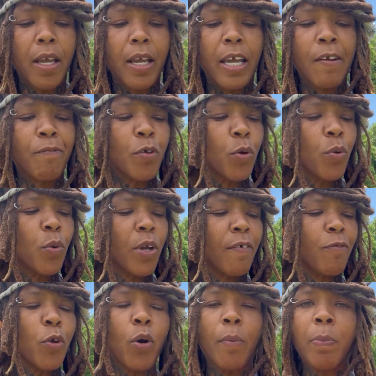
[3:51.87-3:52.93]
If you
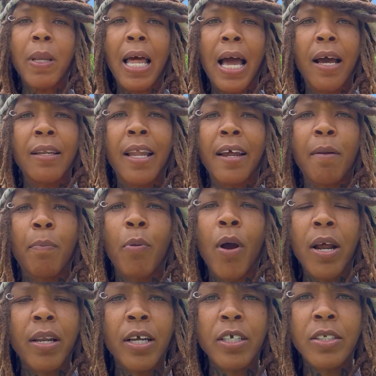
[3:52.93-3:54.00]
apply a lot of
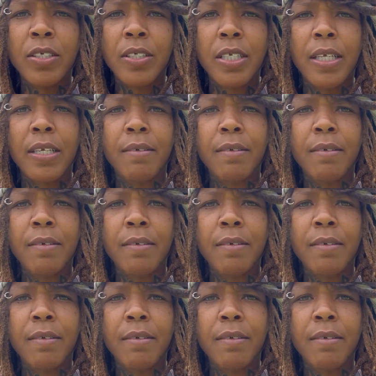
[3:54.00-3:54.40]
products